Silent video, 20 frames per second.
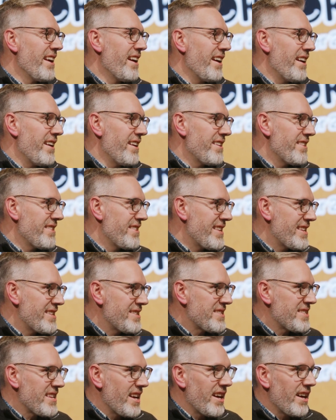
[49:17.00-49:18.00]

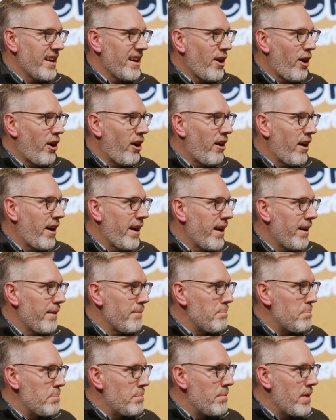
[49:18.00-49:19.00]
There's a
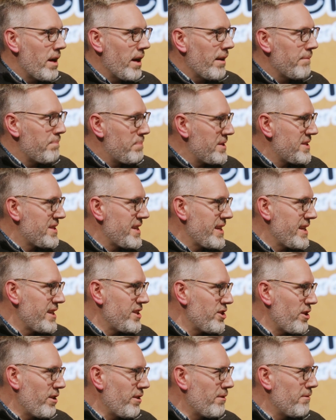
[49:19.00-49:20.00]
higher
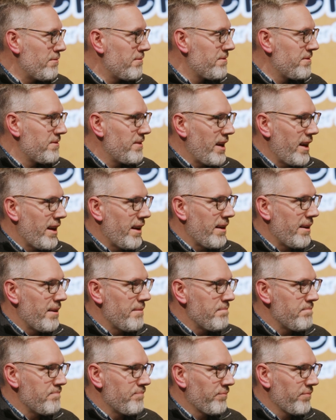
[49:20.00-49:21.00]
percentage of
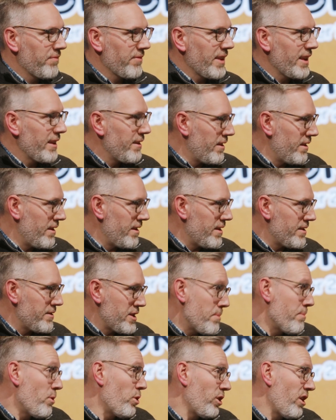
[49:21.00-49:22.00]

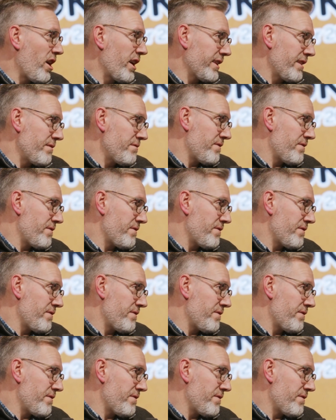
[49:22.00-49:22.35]
you're more likely in